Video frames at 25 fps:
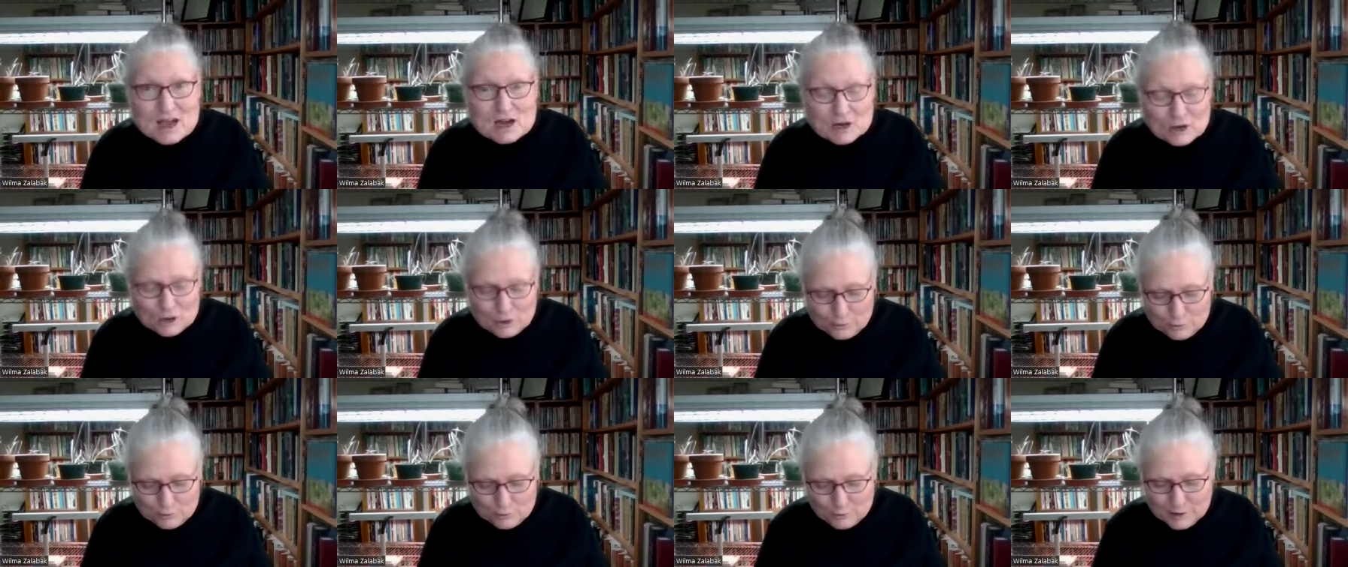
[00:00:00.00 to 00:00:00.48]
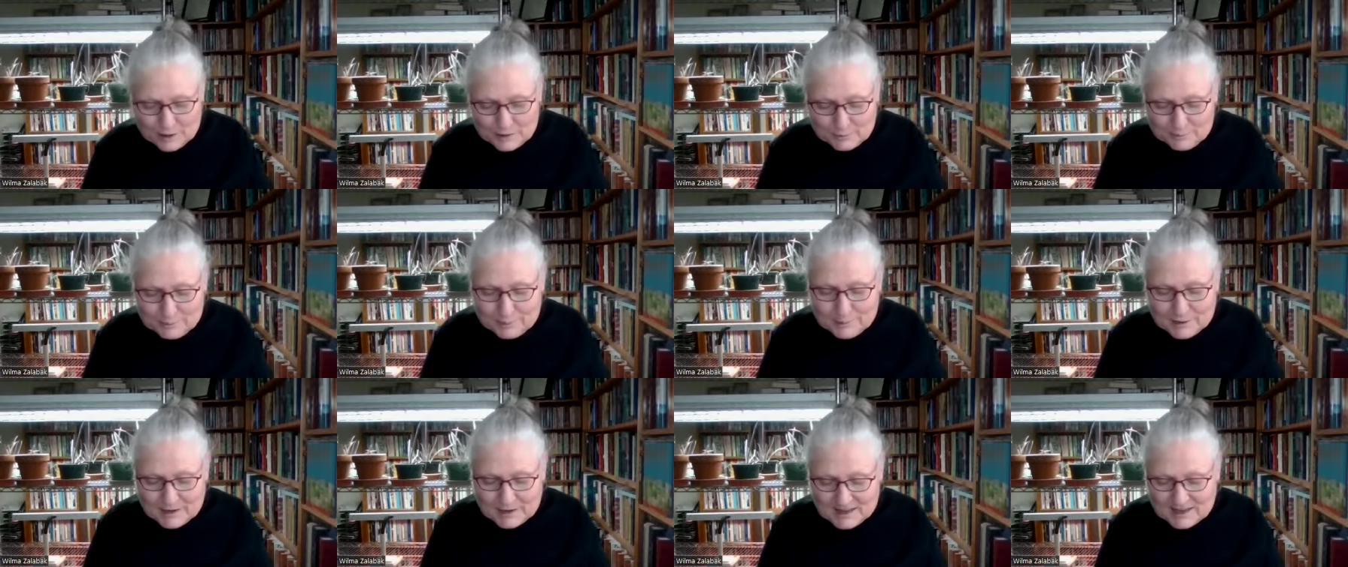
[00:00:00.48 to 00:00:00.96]
who
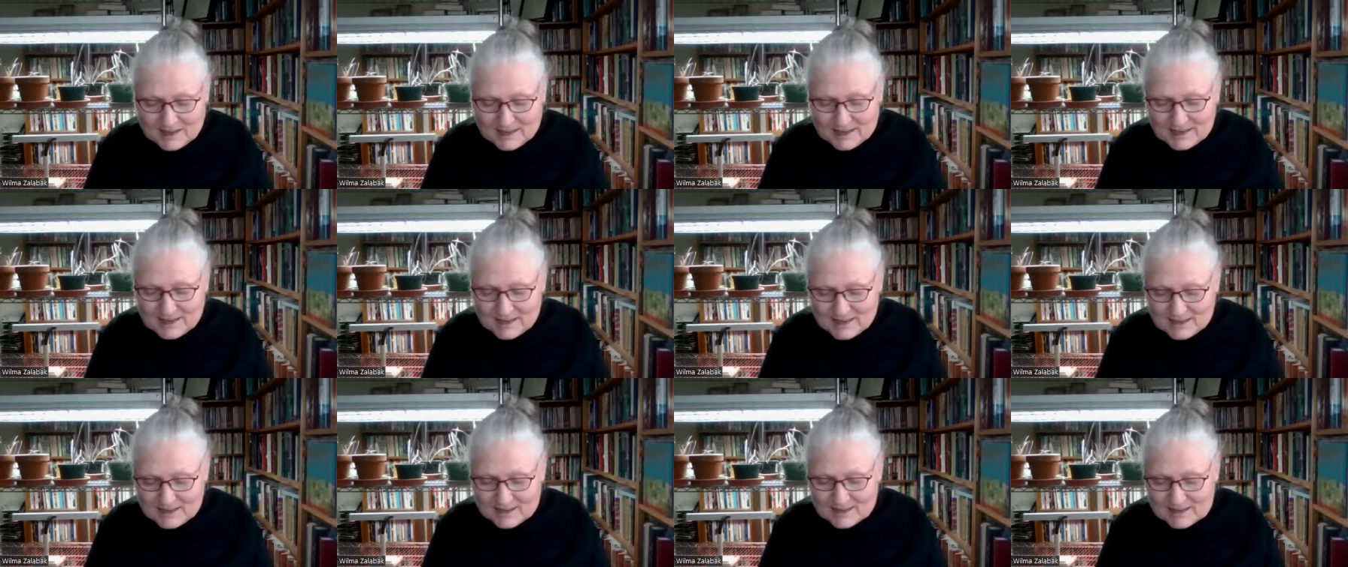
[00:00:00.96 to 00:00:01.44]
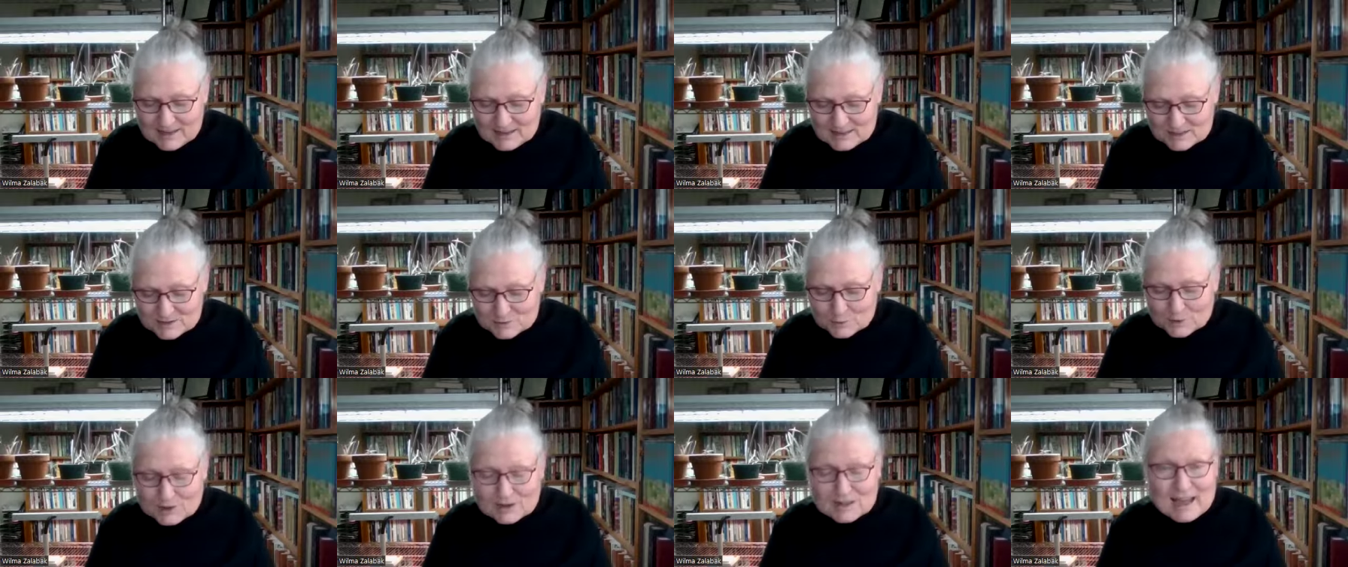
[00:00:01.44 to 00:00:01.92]
would be king in
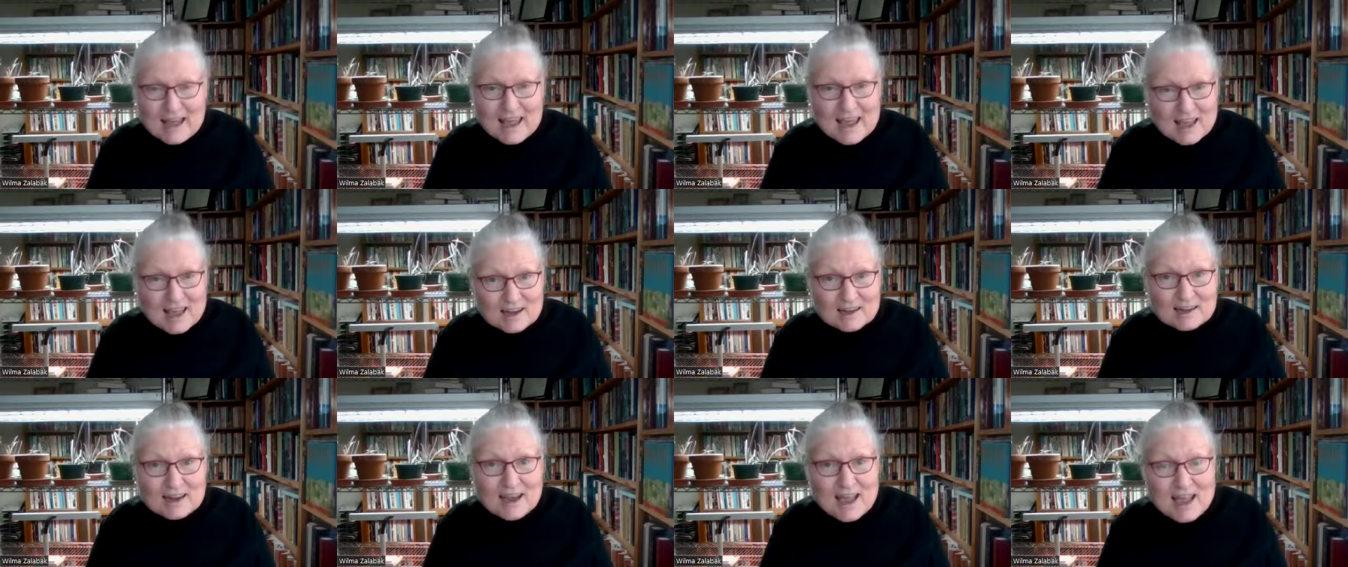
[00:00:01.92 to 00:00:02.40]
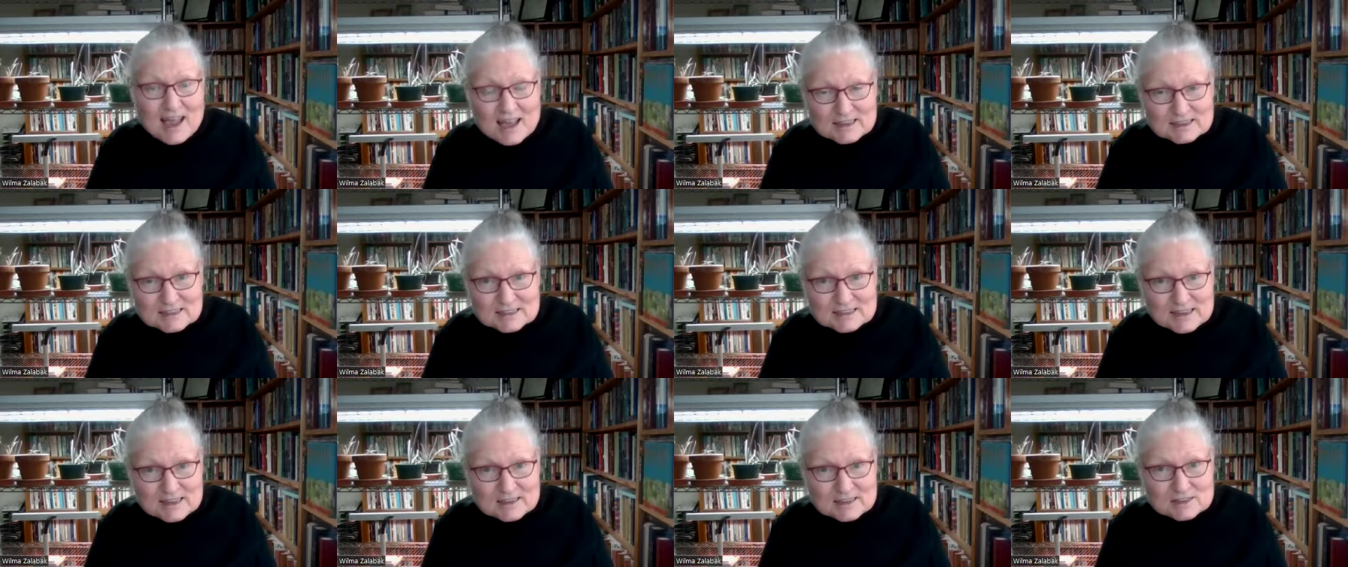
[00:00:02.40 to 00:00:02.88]
Israel and
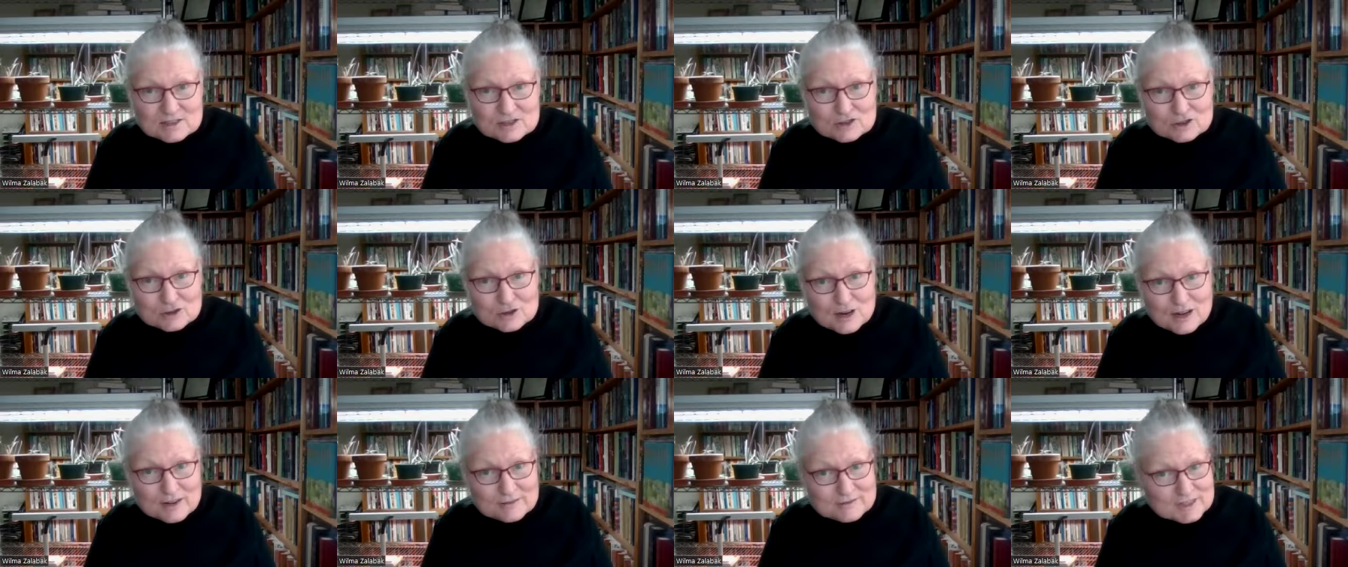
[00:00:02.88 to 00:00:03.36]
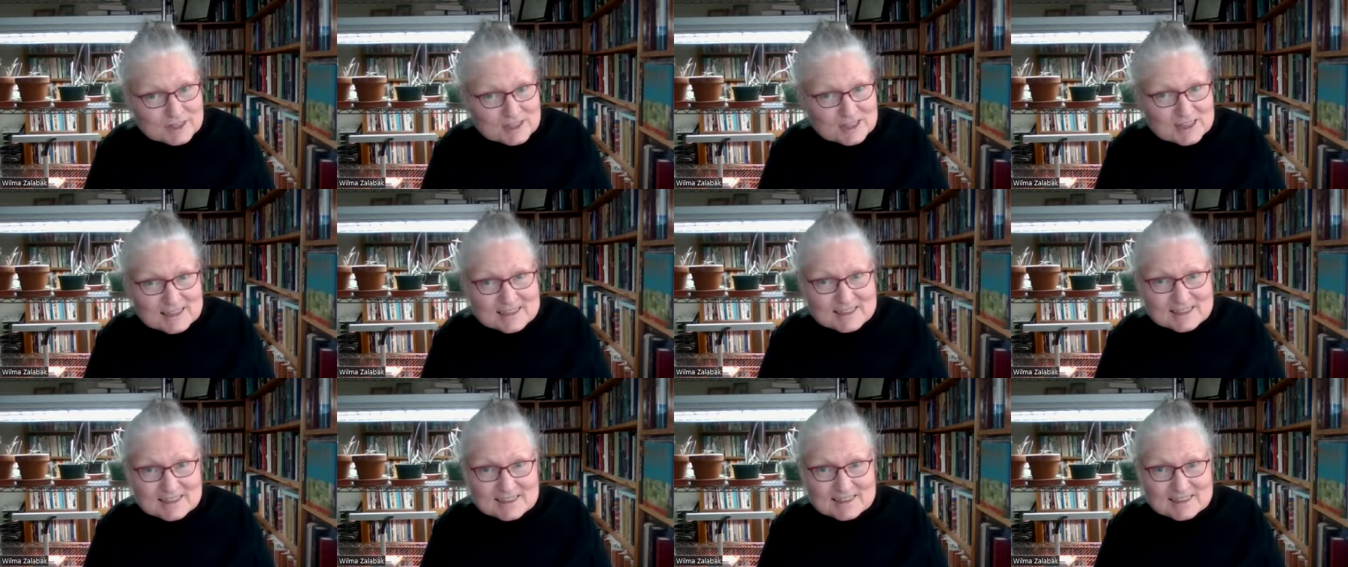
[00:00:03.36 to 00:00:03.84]
ancestor of
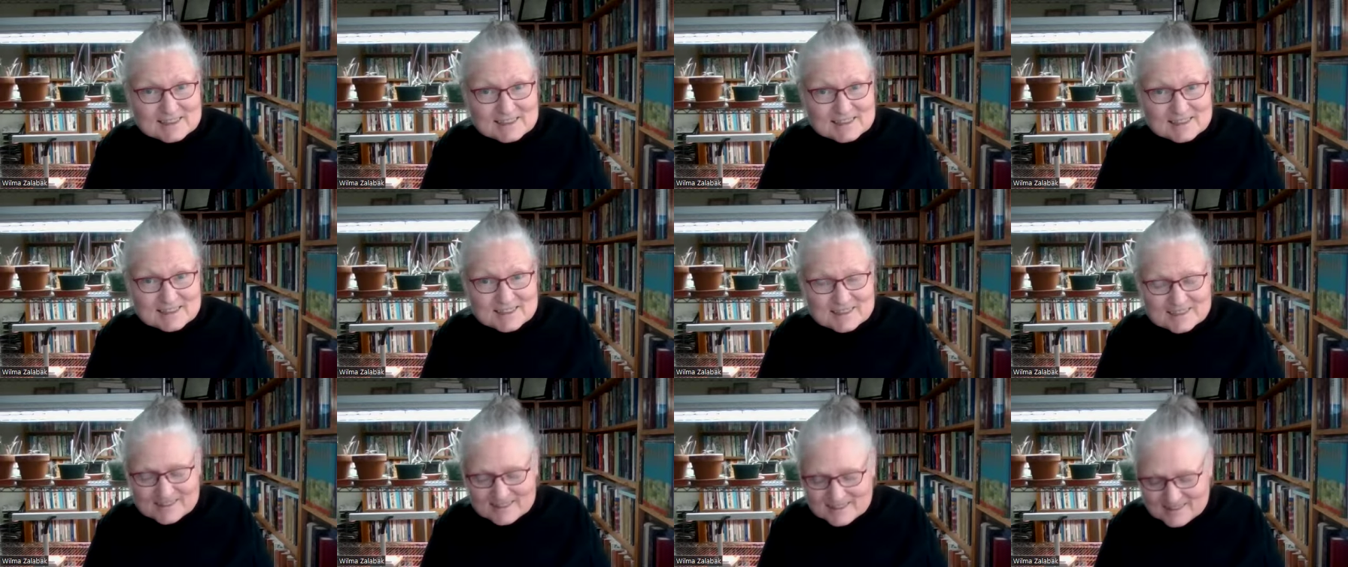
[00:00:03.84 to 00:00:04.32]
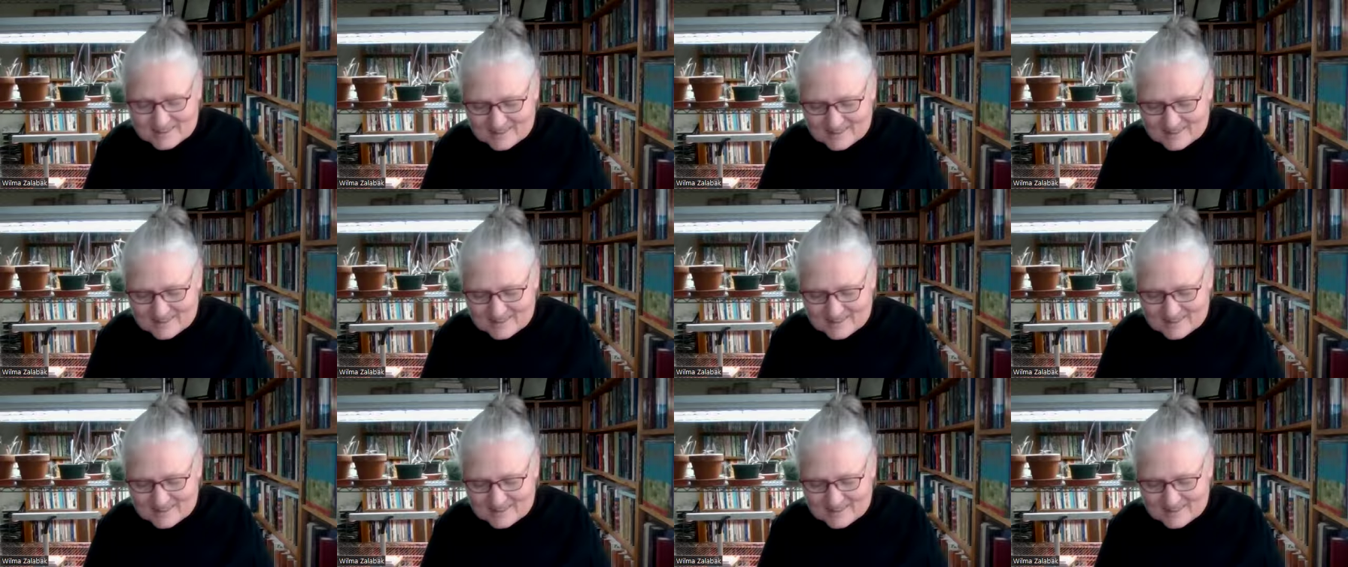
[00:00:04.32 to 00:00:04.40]
Jesus.